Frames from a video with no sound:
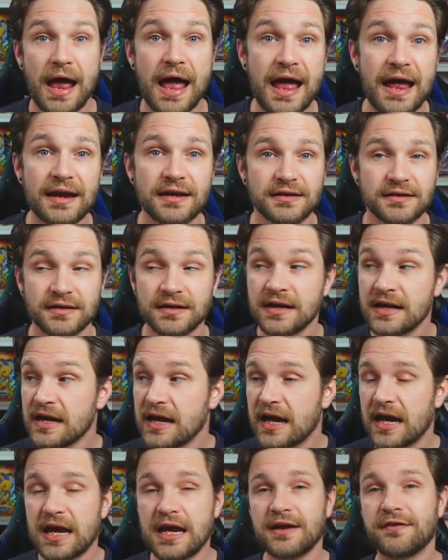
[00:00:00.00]
And
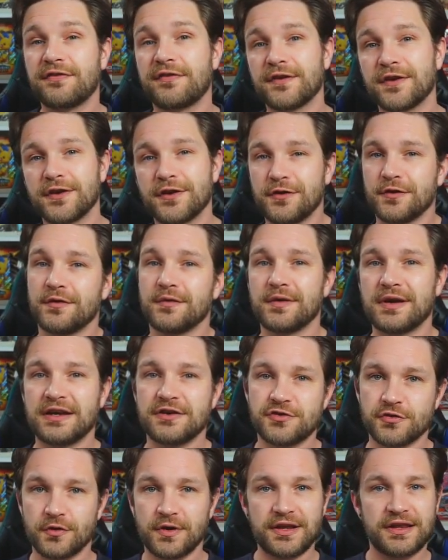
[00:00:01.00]
if you
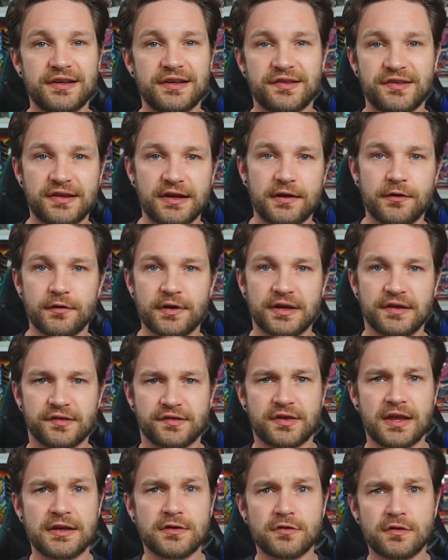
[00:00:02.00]
enjoyed series,
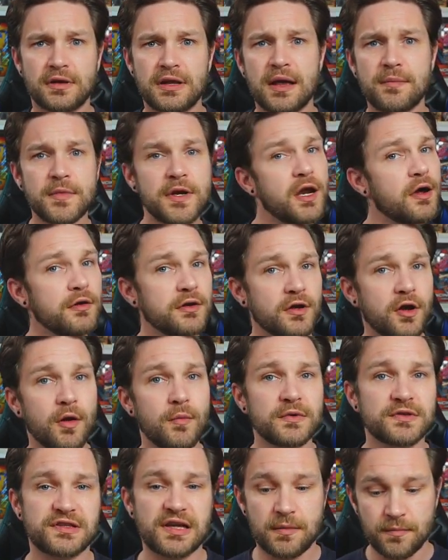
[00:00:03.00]
then let me know in the
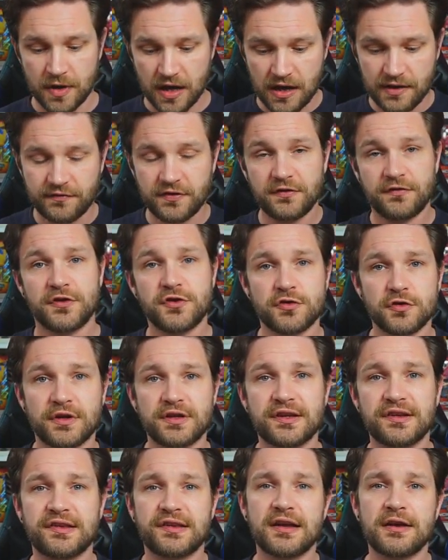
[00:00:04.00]
comments down below if you've enjoyed
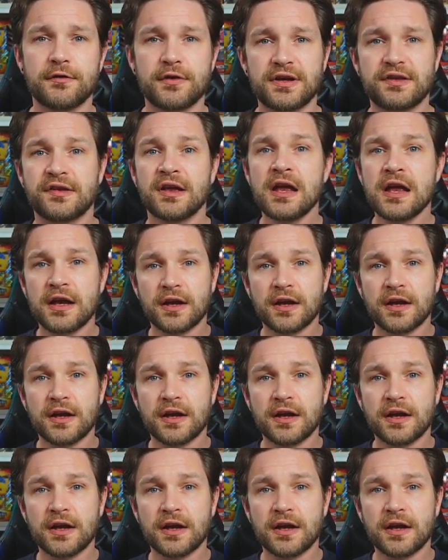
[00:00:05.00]
this series,